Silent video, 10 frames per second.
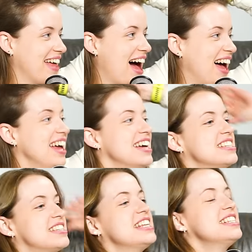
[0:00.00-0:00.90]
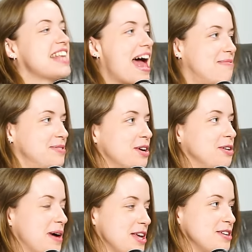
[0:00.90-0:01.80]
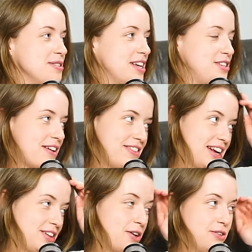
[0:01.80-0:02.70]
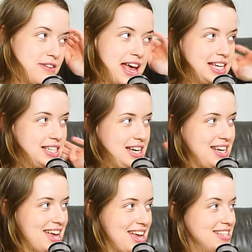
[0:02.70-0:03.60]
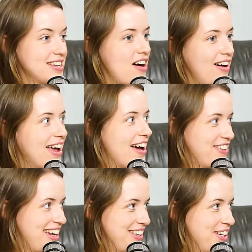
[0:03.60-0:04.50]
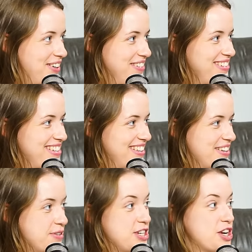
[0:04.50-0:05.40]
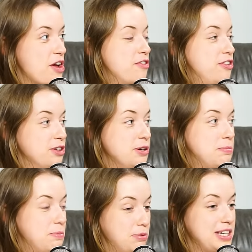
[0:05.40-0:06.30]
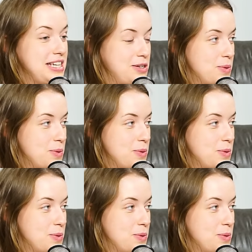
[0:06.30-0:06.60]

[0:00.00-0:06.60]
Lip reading: that? Since the episode where you said you haven't had a cold for 18 years, I haven't had a cold, which through British